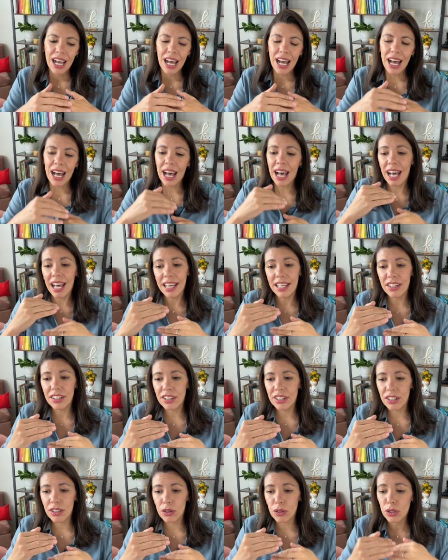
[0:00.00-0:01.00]

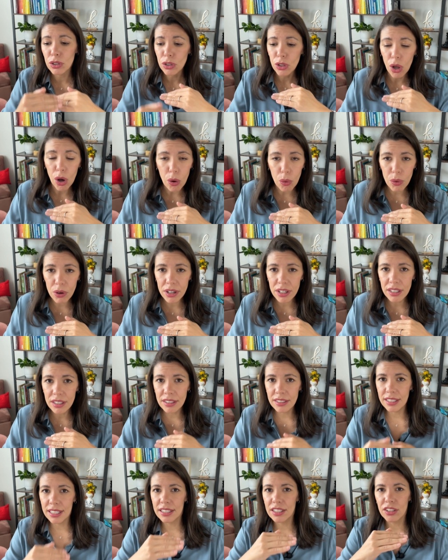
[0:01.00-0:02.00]
higher or
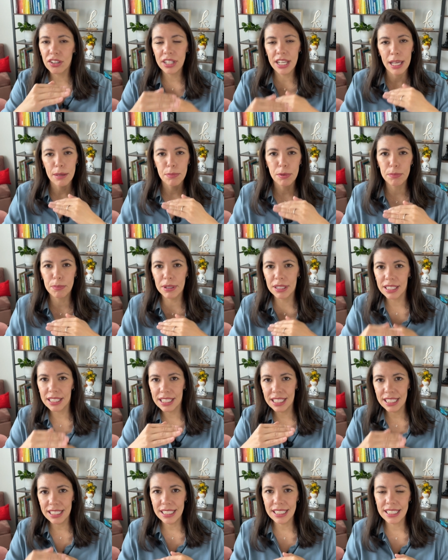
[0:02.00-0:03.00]
lower than their
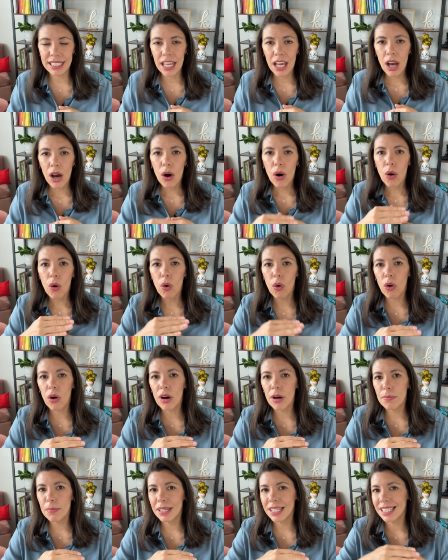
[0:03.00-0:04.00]
capabilities,
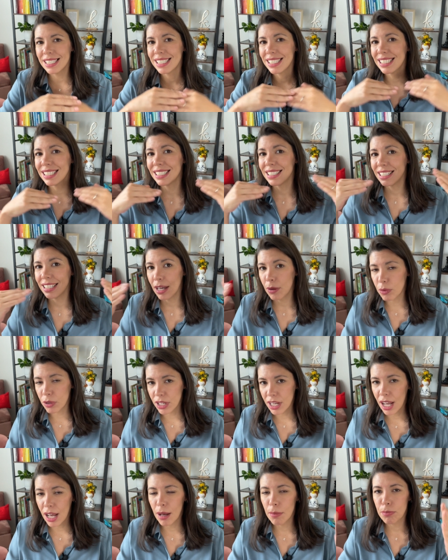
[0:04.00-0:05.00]
or because they were
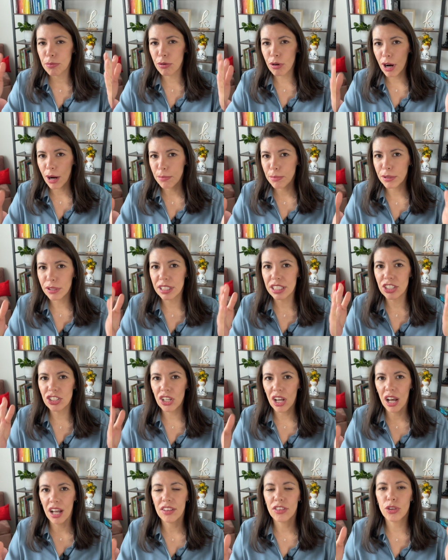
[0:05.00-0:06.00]
not properly
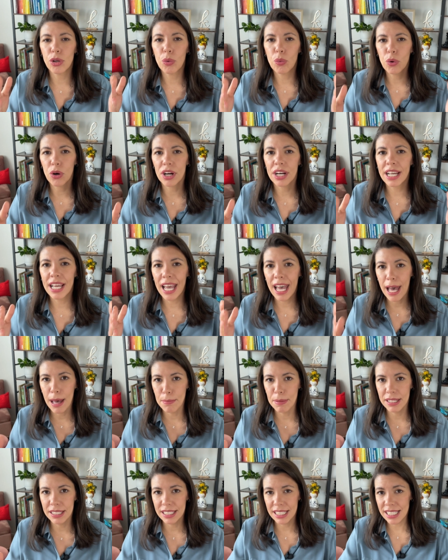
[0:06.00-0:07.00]
taught the work
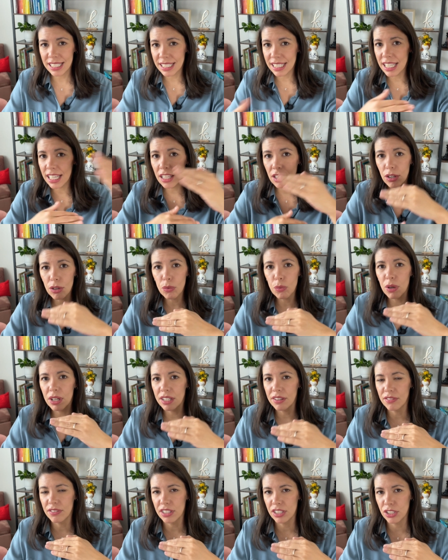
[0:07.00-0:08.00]
habit. It's either one
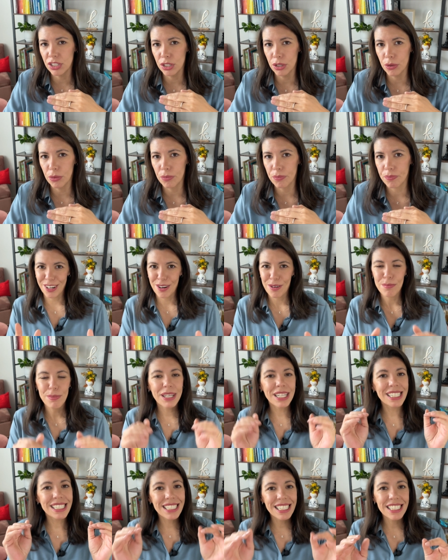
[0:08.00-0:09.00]
of the two.
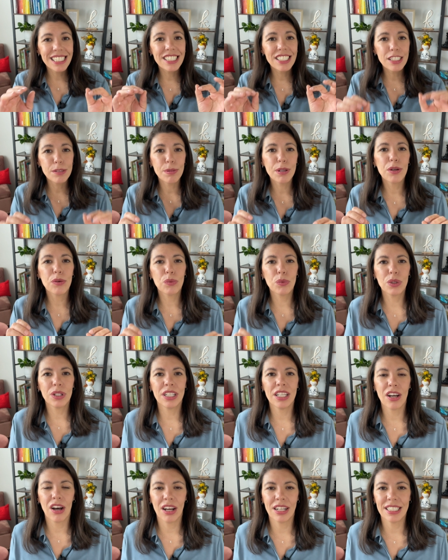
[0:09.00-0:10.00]
Because let's just be
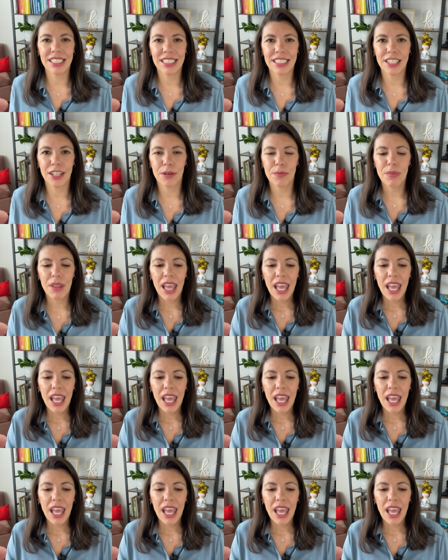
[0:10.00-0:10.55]
really honest here.